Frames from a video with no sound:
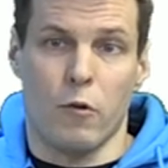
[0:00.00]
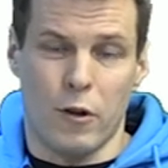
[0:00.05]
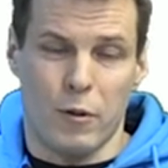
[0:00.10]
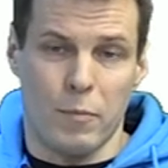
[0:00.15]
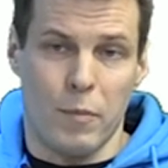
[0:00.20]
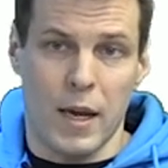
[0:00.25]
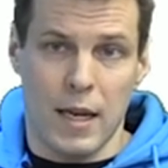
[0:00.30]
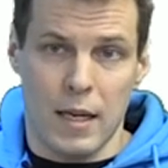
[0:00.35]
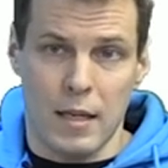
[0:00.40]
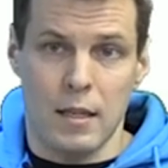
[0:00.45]
it
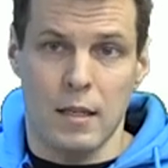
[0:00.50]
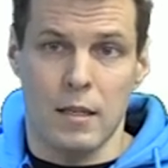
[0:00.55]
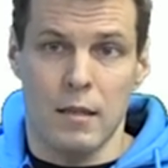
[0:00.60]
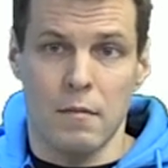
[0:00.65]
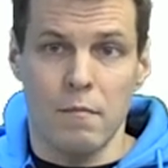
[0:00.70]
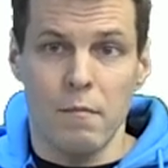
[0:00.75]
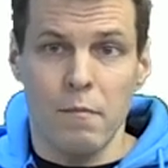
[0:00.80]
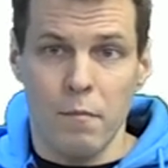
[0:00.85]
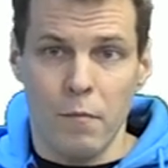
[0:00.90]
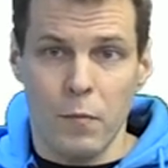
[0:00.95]
makes
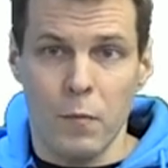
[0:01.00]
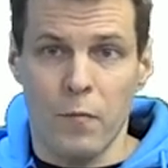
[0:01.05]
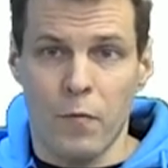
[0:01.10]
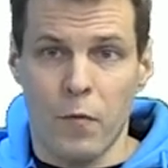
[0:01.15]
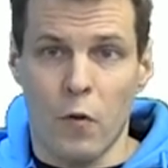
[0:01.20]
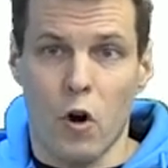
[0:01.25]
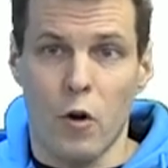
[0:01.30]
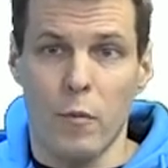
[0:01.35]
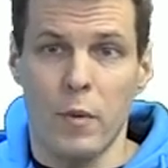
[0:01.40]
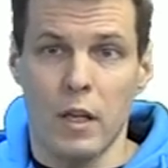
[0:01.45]

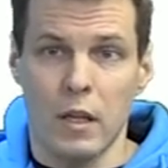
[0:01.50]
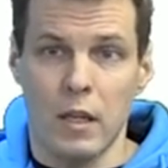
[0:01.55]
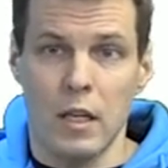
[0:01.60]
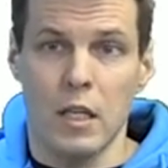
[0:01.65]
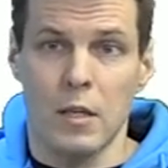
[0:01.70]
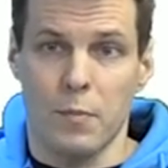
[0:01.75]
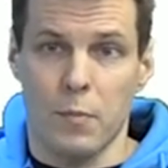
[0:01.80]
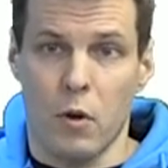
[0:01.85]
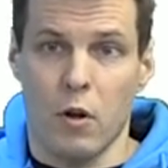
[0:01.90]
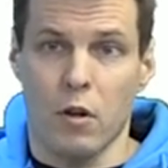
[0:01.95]
forming
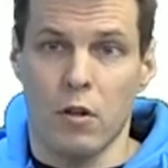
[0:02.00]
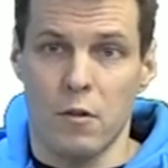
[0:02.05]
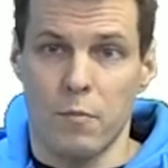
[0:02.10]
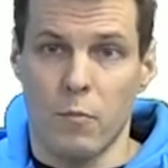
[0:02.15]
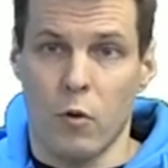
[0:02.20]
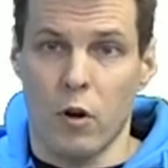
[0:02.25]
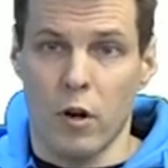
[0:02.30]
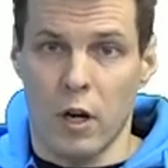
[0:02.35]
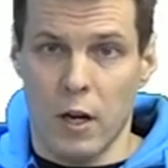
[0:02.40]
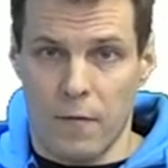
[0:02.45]
these plots
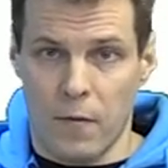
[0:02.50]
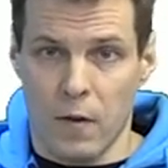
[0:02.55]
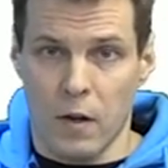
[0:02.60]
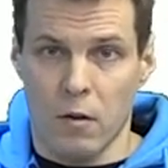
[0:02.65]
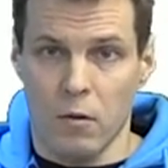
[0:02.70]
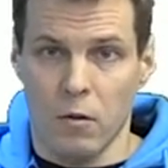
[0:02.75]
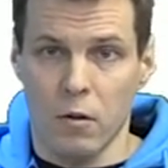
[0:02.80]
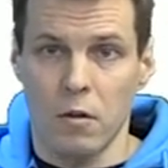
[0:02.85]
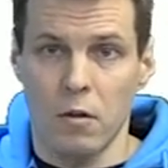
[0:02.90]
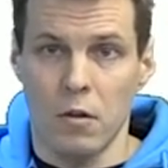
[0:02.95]
more
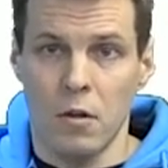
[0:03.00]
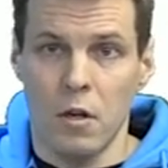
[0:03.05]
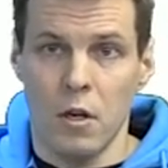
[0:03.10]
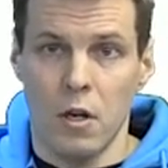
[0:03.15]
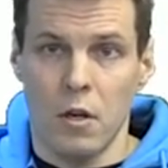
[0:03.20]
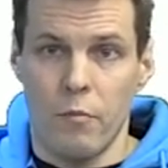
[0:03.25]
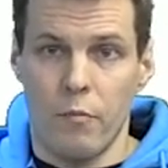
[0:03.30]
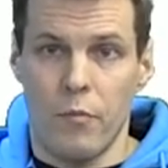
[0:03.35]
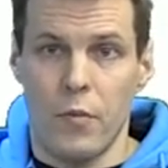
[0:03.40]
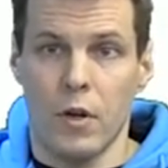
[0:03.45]
difficult,
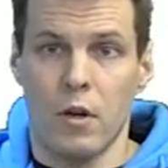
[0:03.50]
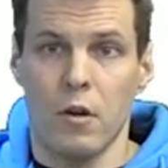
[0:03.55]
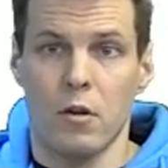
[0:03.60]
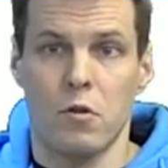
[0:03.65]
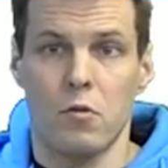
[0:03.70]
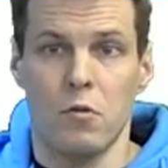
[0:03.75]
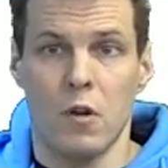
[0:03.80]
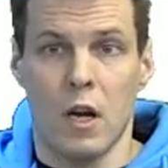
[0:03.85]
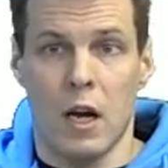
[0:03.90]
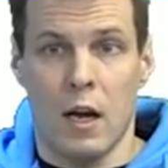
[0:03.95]
because
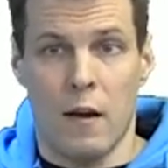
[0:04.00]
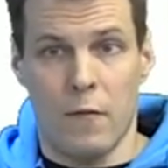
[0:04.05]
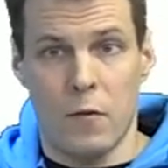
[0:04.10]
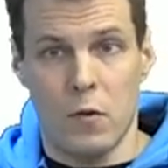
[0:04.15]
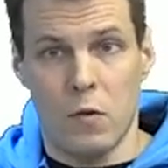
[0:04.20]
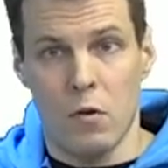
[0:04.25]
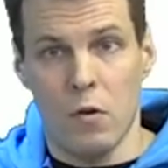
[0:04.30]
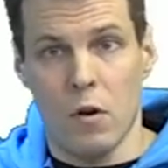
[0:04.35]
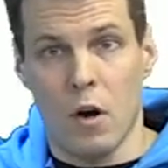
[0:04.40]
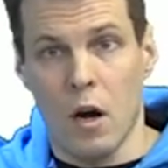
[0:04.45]
you have
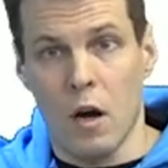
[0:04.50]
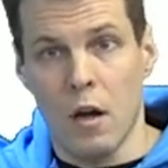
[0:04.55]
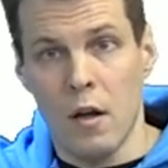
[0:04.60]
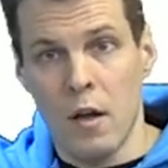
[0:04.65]
to